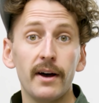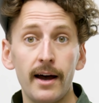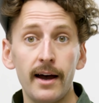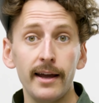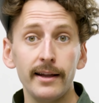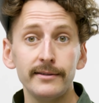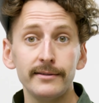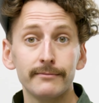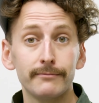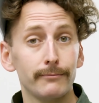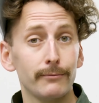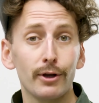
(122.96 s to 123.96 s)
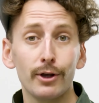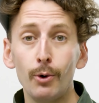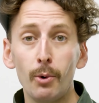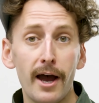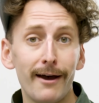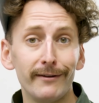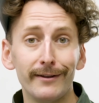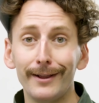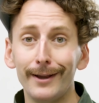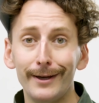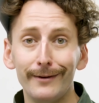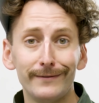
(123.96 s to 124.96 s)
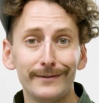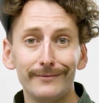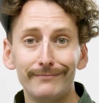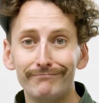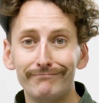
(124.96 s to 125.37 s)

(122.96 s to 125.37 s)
behind, you haven't lived.